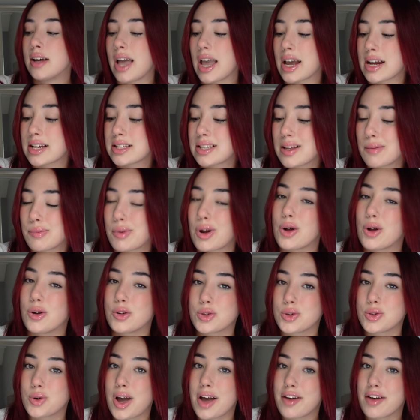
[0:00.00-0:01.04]
except I'll
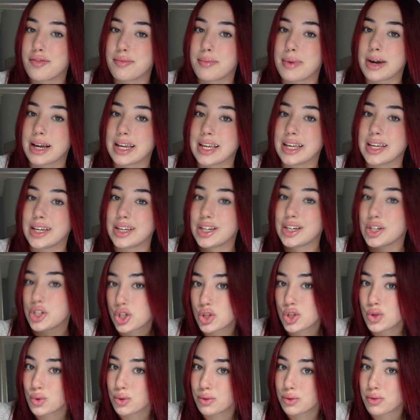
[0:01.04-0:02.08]
also have my
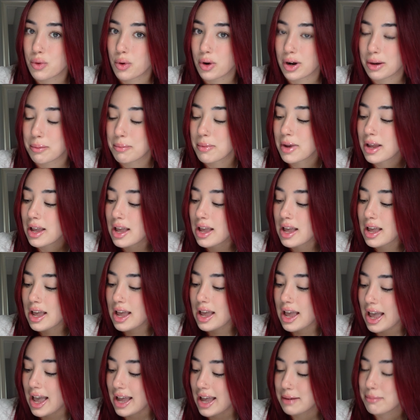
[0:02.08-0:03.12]
kitchen uniform
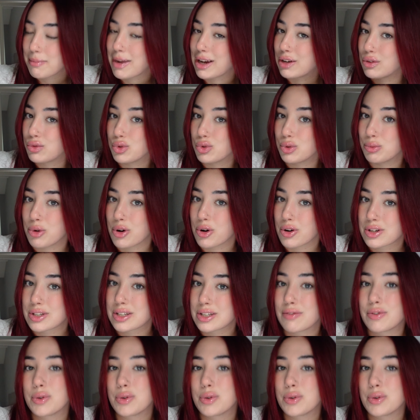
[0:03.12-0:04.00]
and my toolbox.